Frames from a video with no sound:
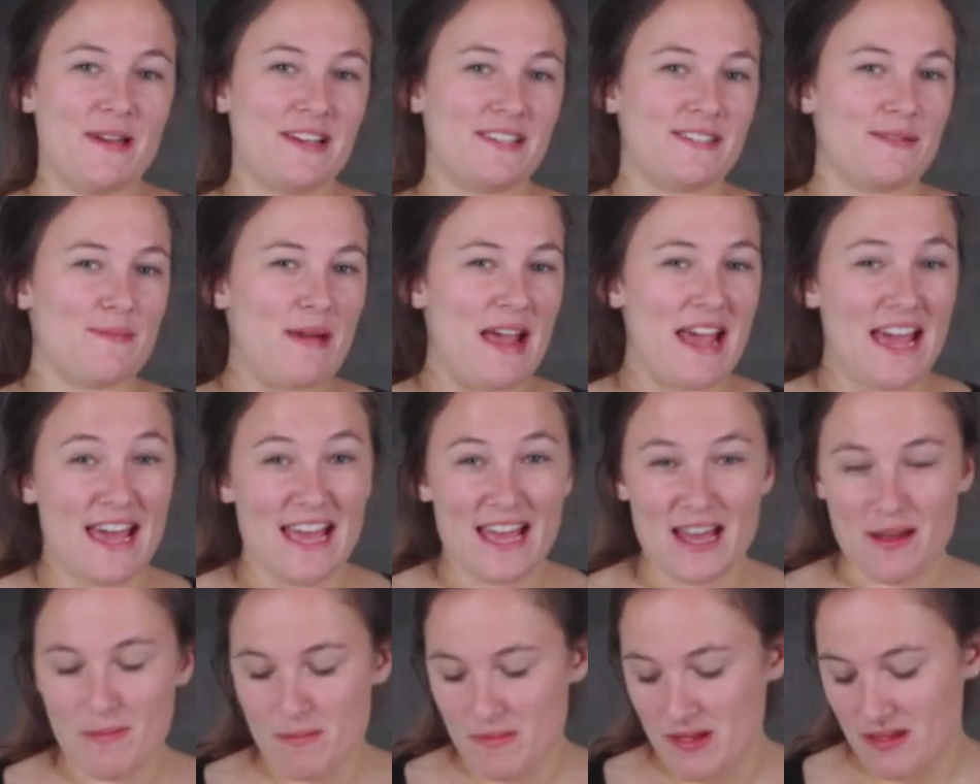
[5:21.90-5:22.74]
make some
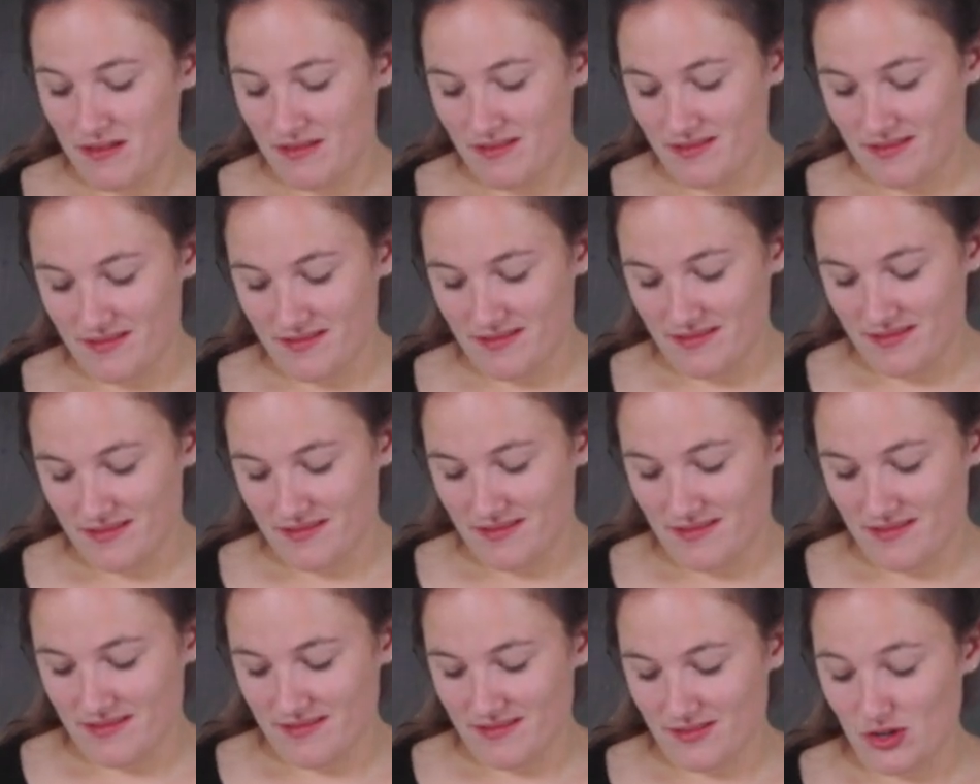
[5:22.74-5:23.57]
ham
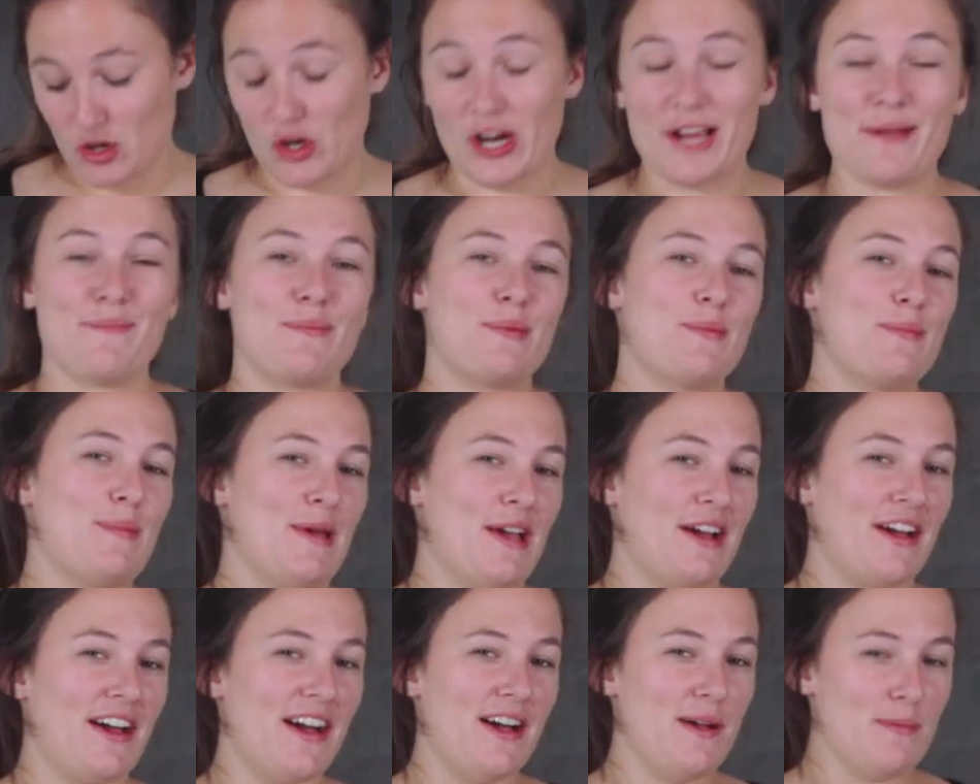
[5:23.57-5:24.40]
grape
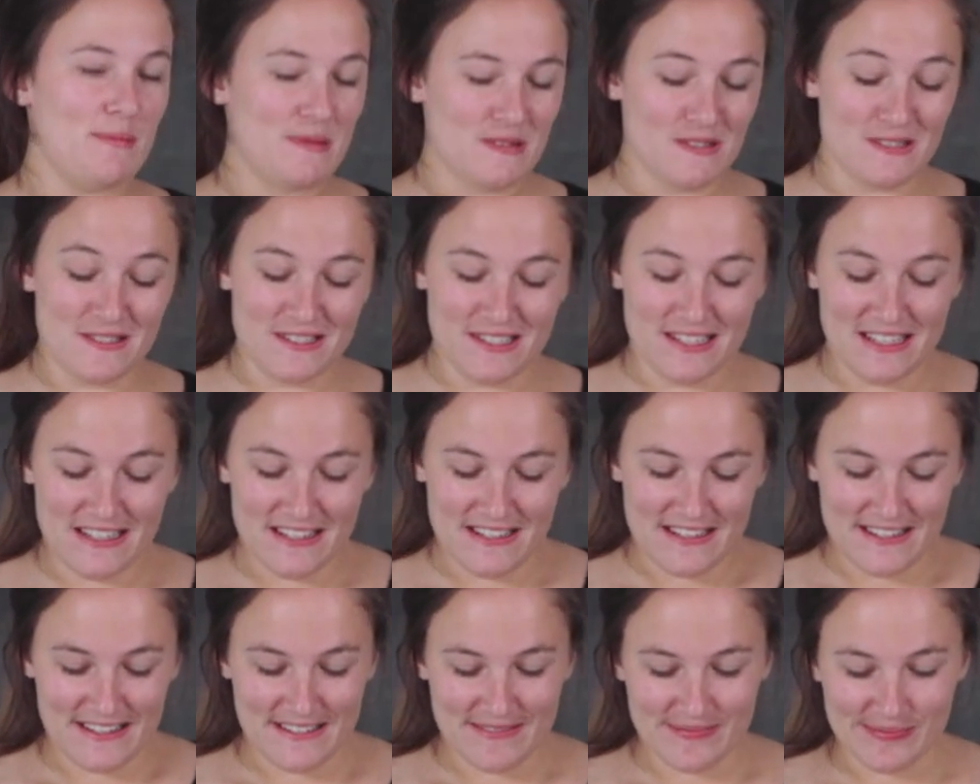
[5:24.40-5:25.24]
pickups,
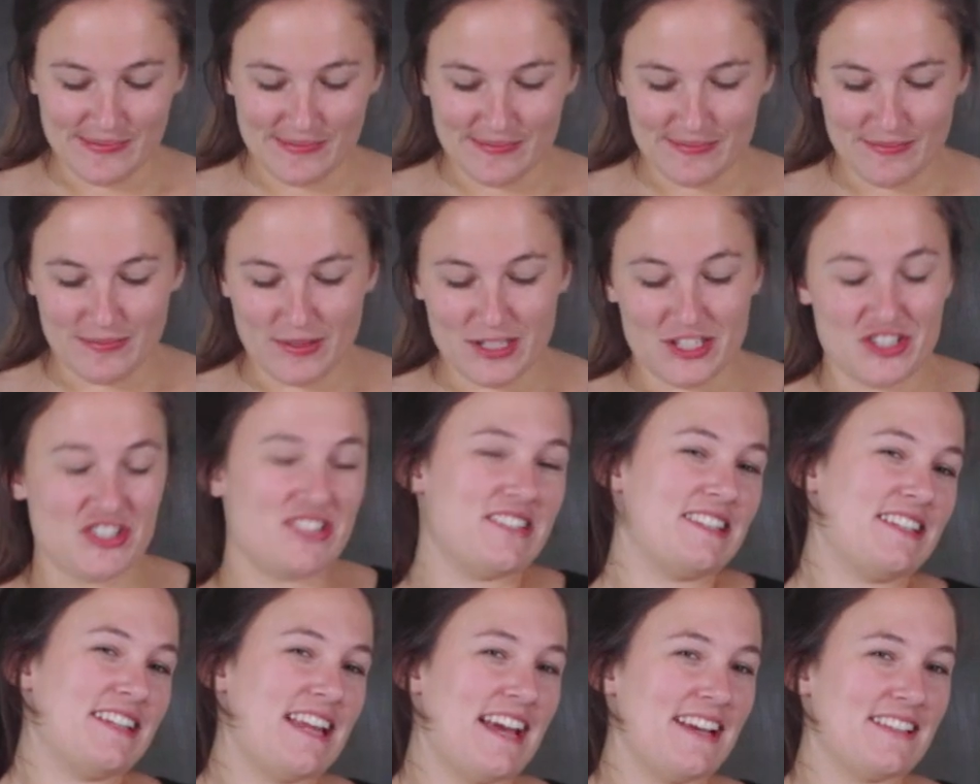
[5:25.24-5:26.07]
which
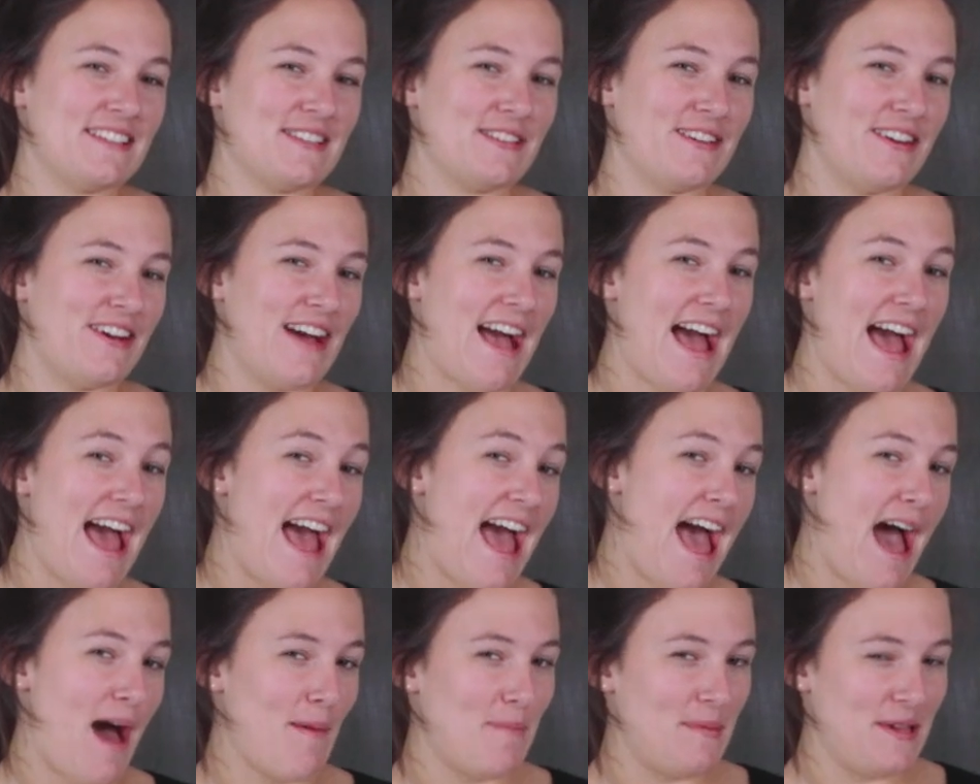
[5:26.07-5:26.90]
is a nice little
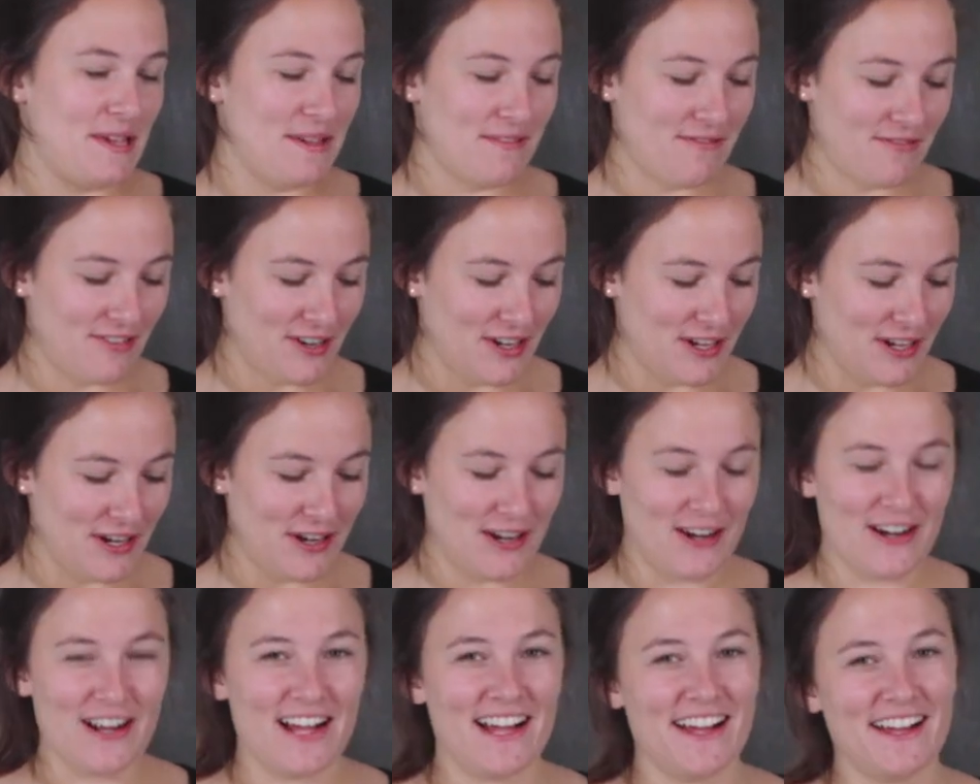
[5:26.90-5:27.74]
appy for
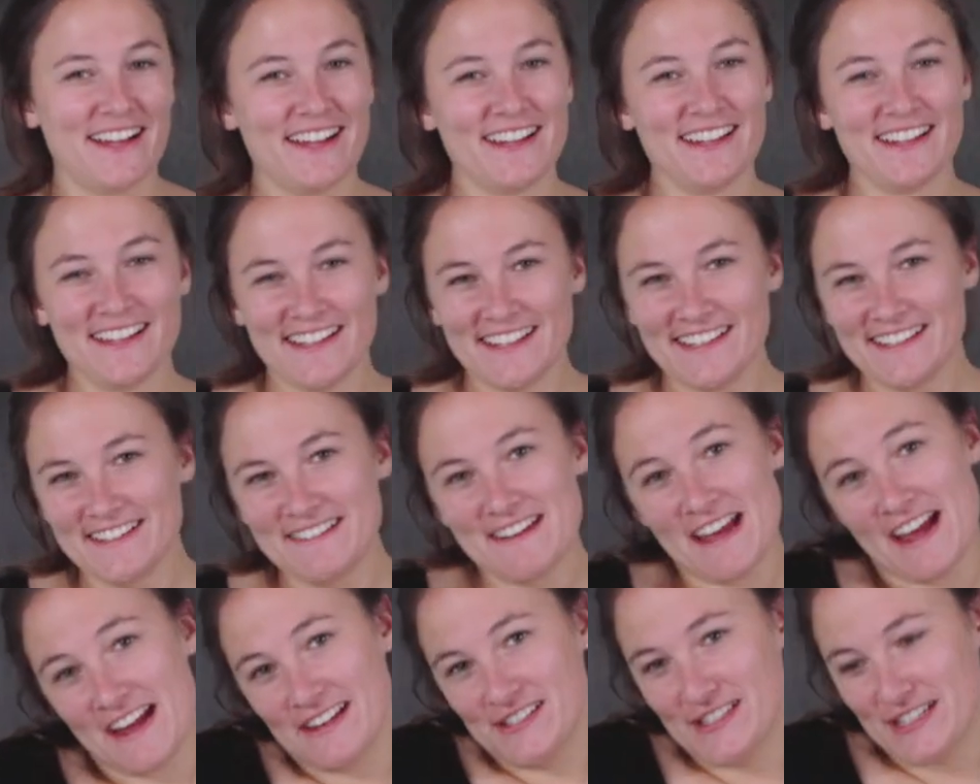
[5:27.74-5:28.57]
your uh,
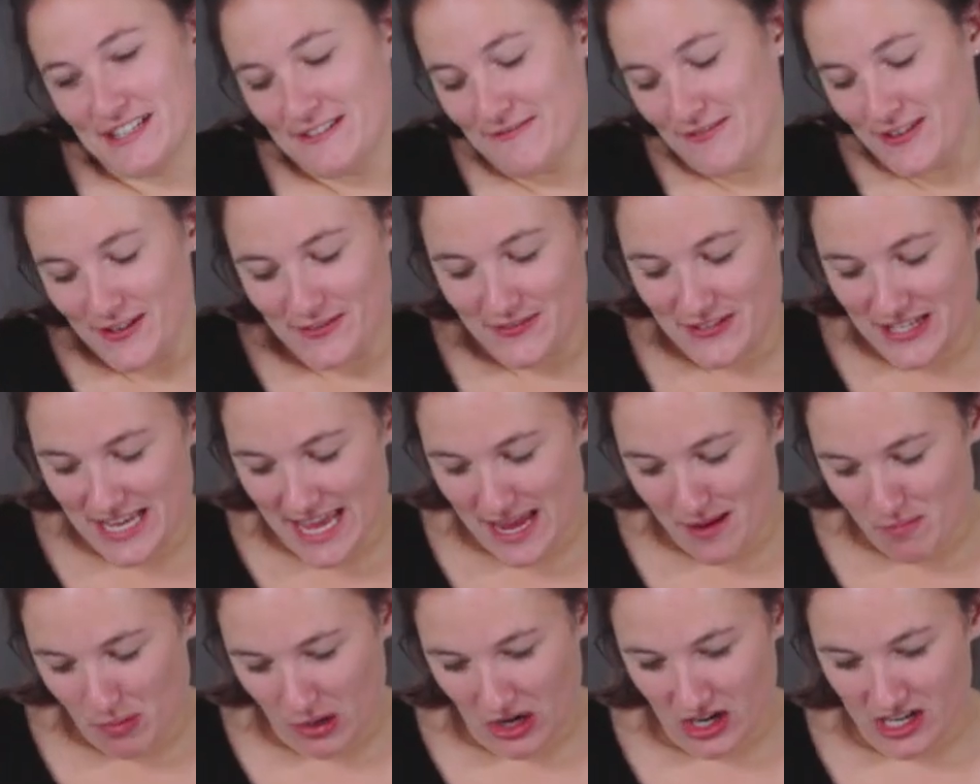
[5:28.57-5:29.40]

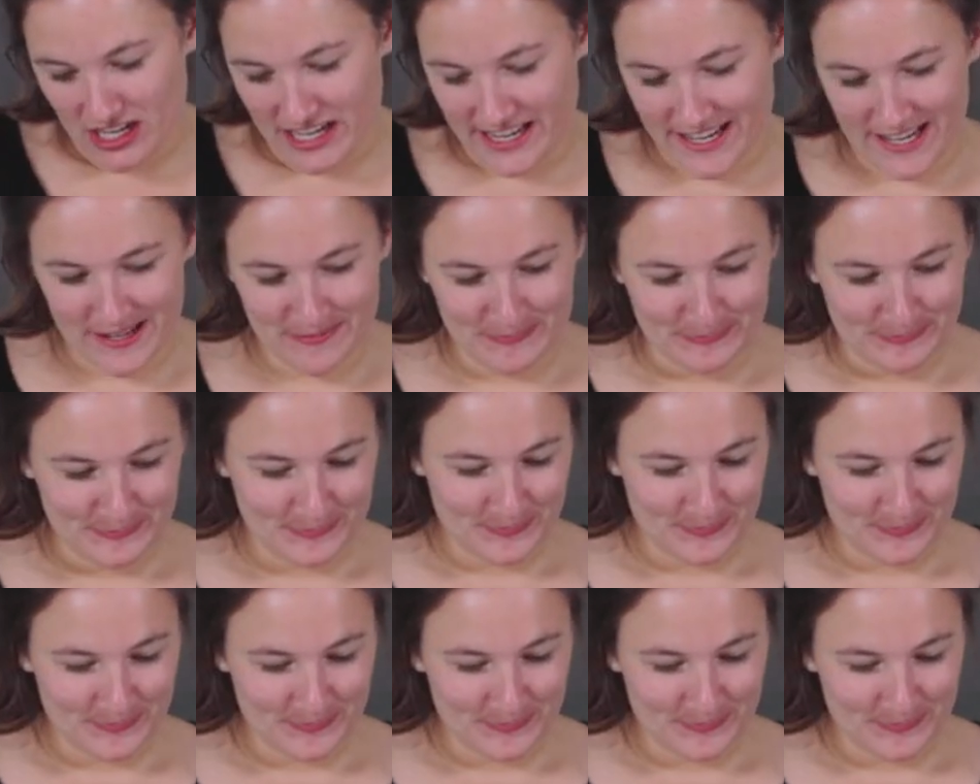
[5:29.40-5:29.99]
1958 party.